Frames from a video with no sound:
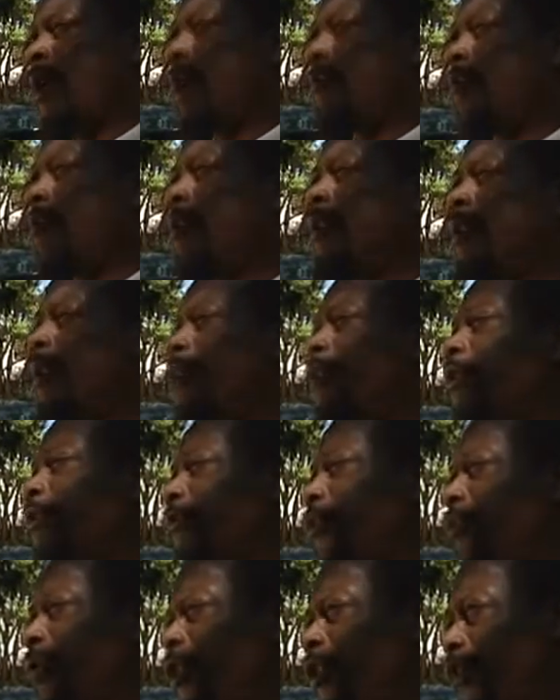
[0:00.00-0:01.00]
and
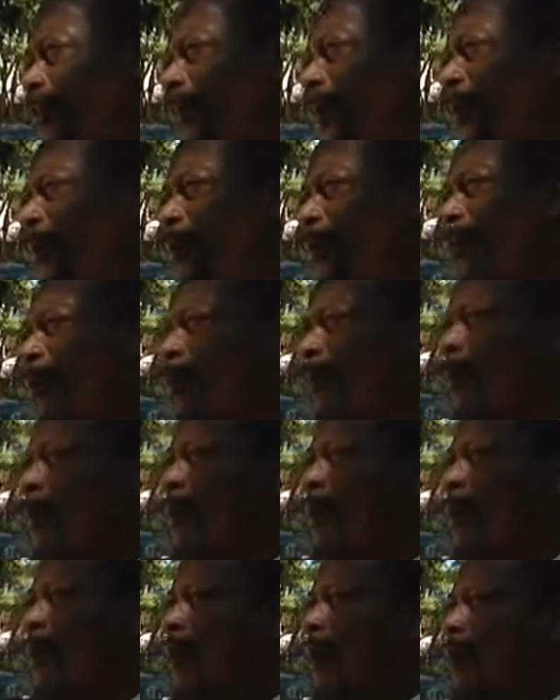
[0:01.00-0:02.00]
interviewing these people.
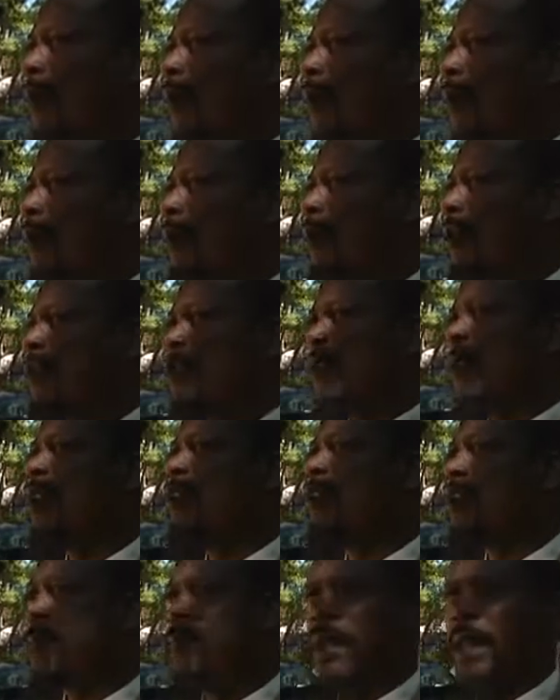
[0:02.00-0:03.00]
Descendants
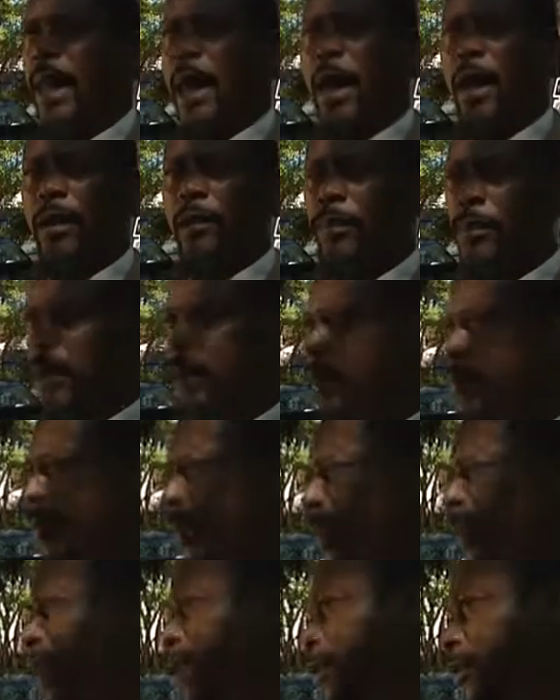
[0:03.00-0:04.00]
of Bilal, and many
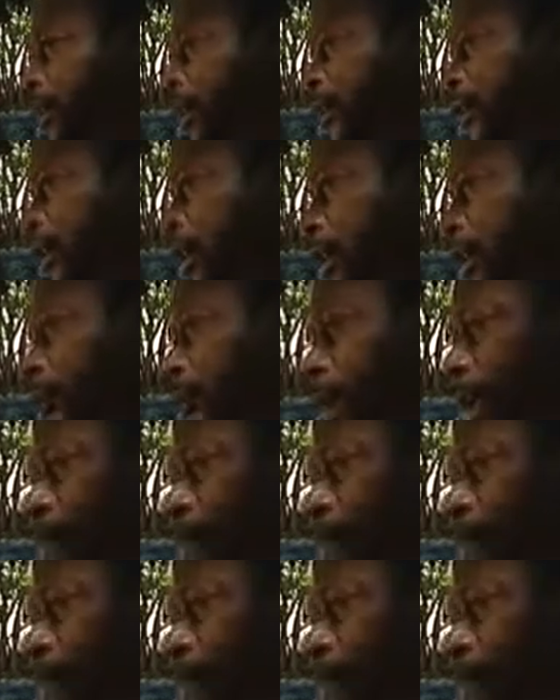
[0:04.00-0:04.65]
of these descendants, they